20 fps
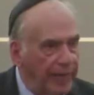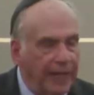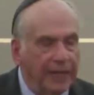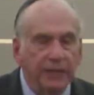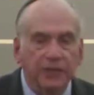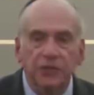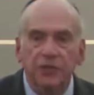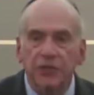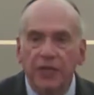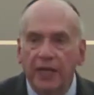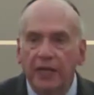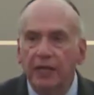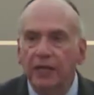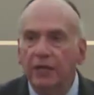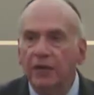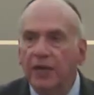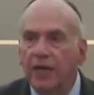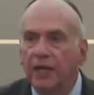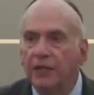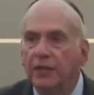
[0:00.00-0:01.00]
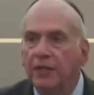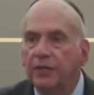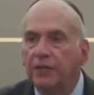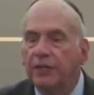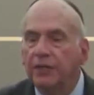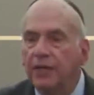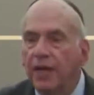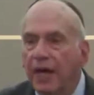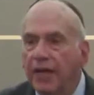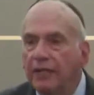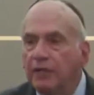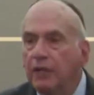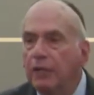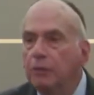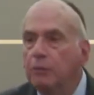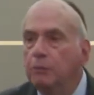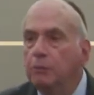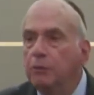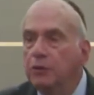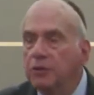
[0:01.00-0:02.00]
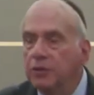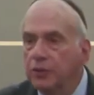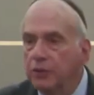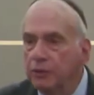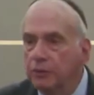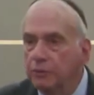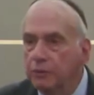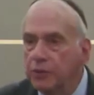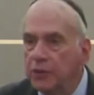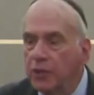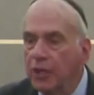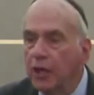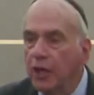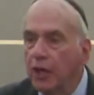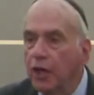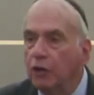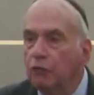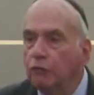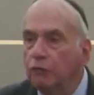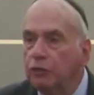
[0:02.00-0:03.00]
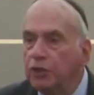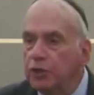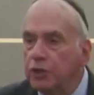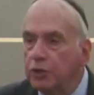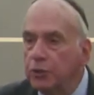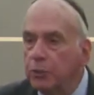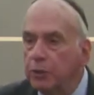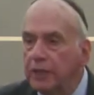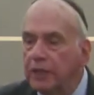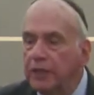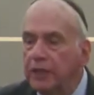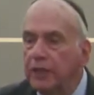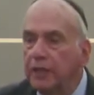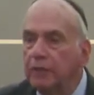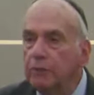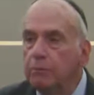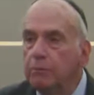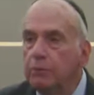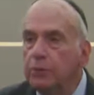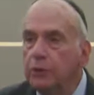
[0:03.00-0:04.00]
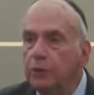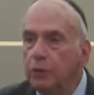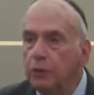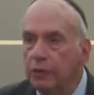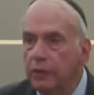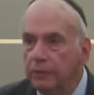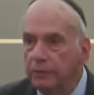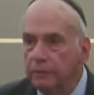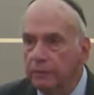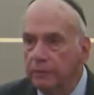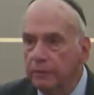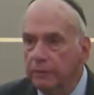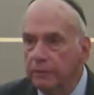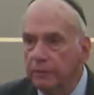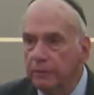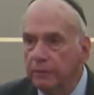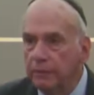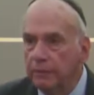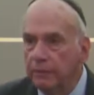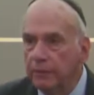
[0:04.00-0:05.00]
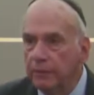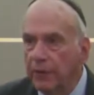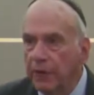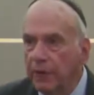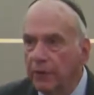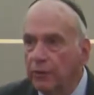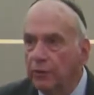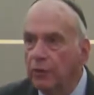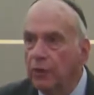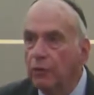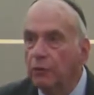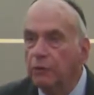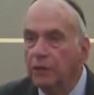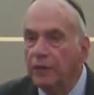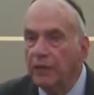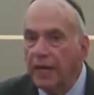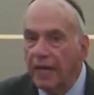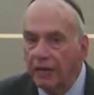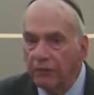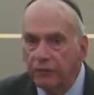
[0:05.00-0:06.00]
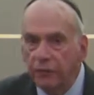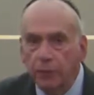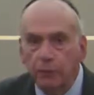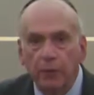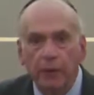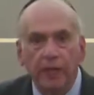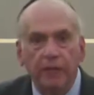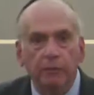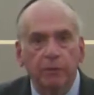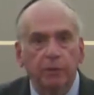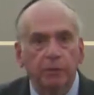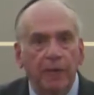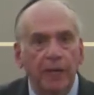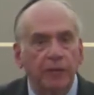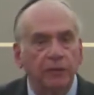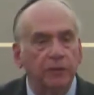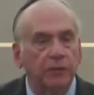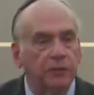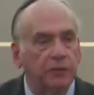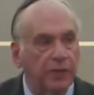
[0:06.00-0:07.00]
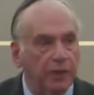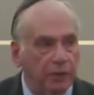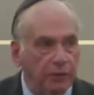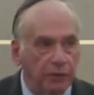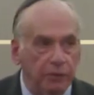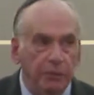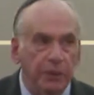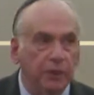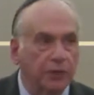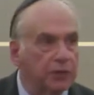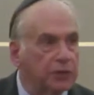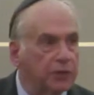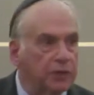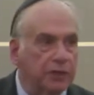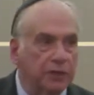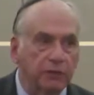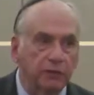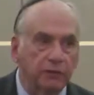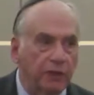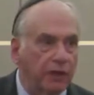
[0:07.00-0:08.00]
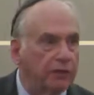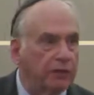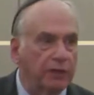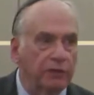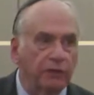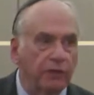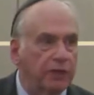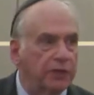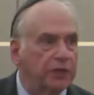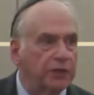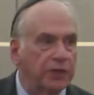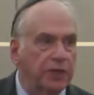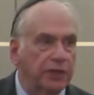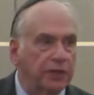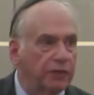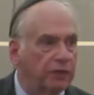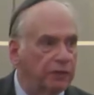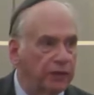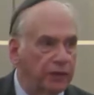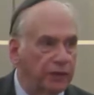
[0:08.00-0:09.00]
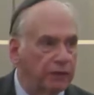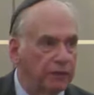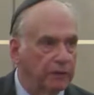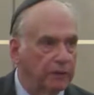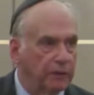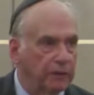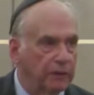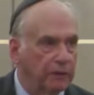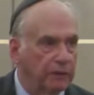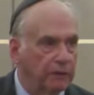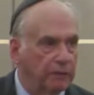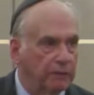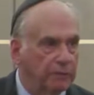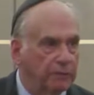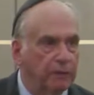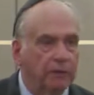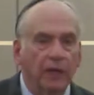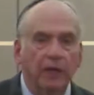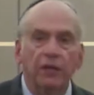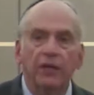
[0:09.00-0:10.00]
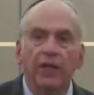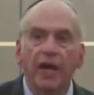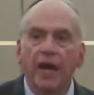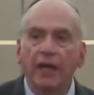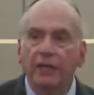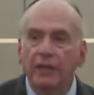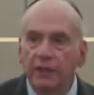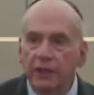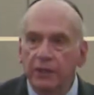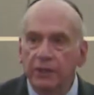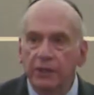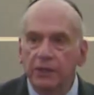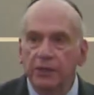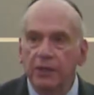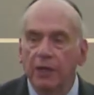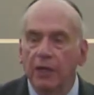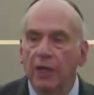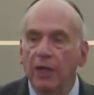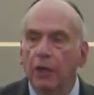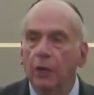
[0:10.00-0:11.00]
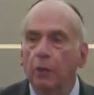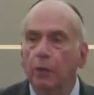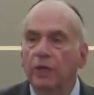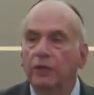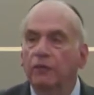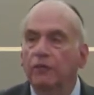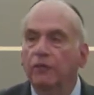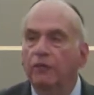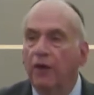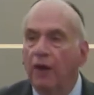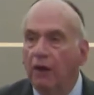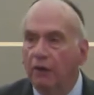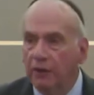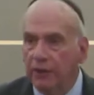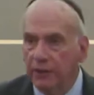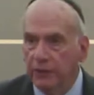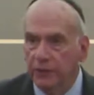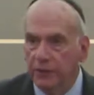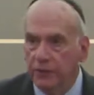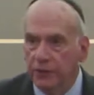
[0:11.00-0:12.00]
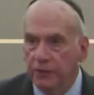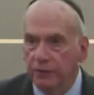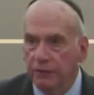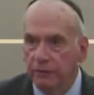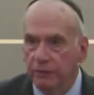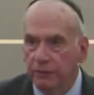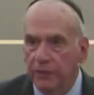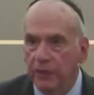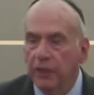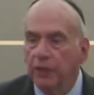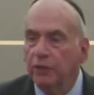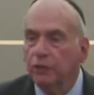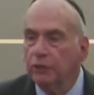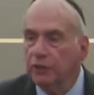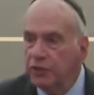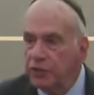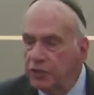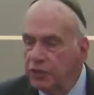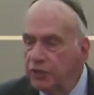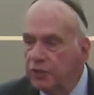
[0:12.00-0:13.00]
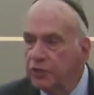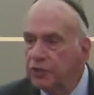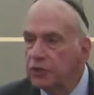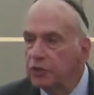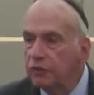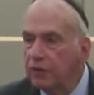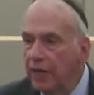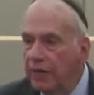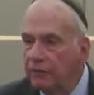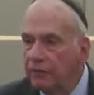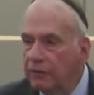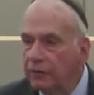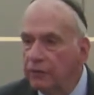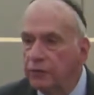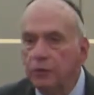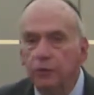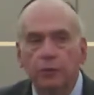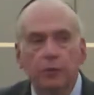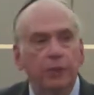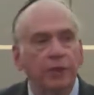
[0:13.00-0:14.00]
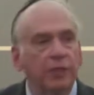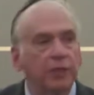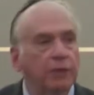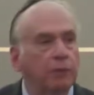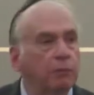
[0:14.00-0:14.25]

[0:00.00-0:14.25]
and say that non-Muslims are ritually impure. Don't laugh at what I'm about to tell you because it is very, very significant. That is when foreigners, Christians travel to